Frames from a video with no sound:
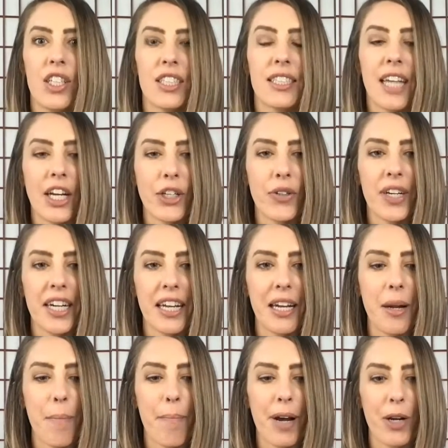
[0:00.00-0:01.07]

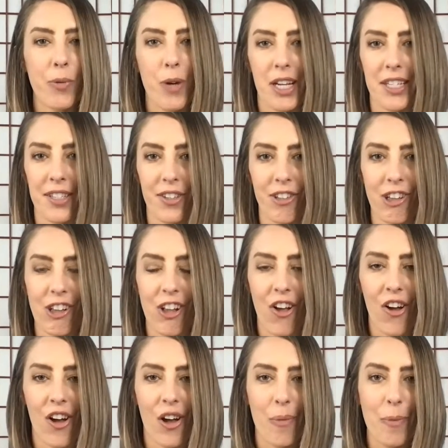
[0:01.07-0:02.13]
decorating my rental
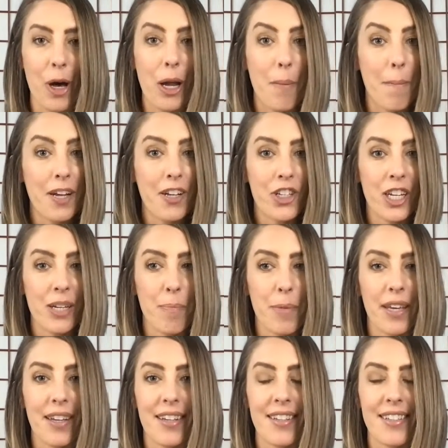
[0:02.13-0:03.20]
on a budget
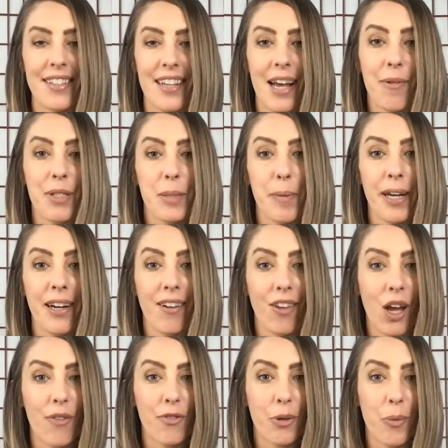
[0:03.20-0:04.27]
because I was spending a
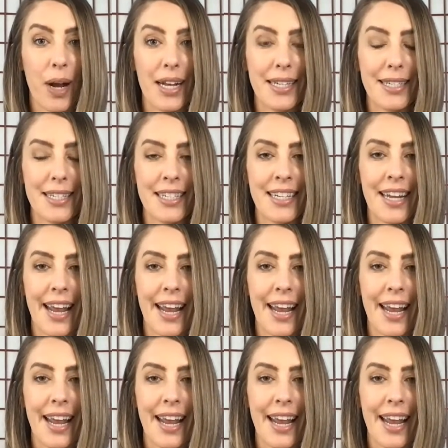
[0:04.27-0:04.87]
lot for rent,